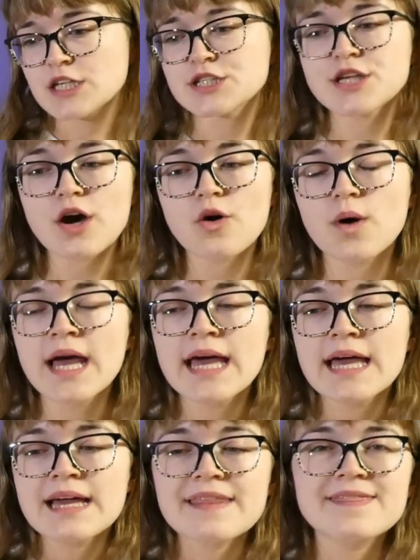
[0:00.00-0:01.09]
So
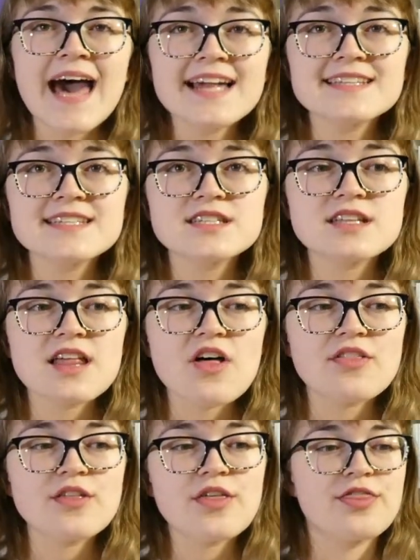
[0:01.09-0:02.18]
that's
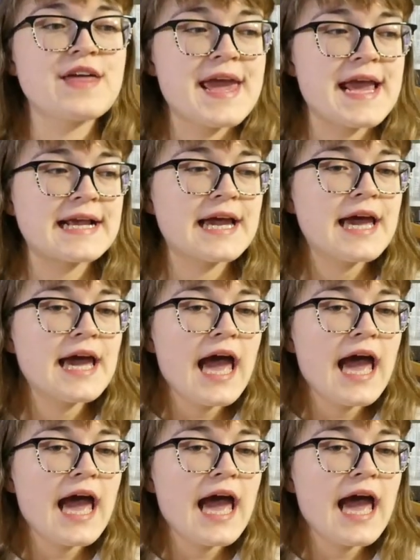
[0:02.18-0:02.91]
the thing.